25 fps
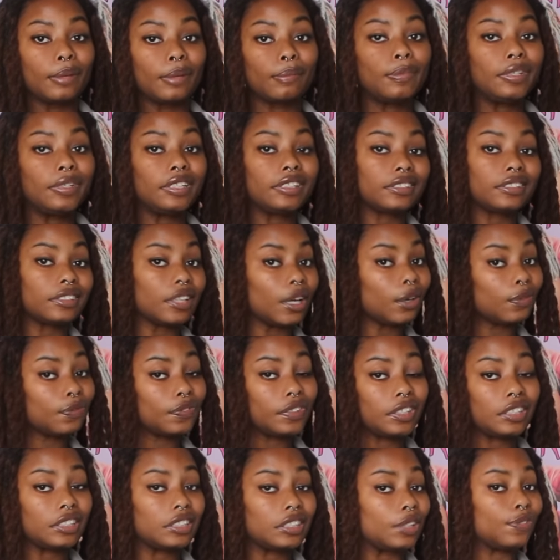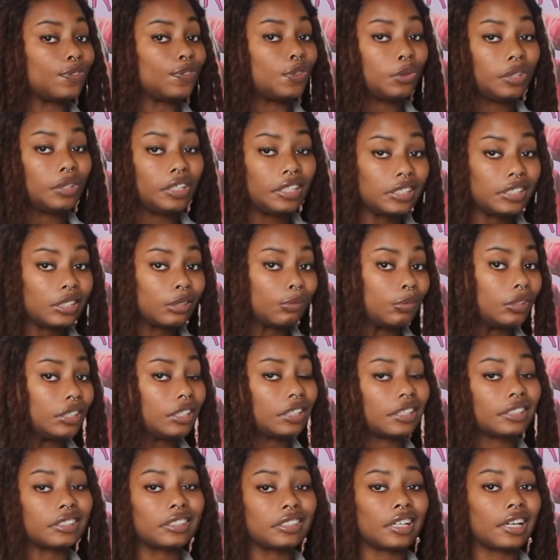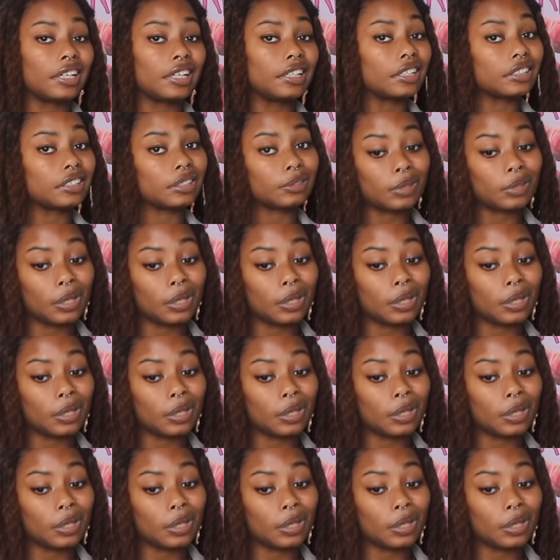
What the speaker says: Be selfish if you need to be, because there ain't nothing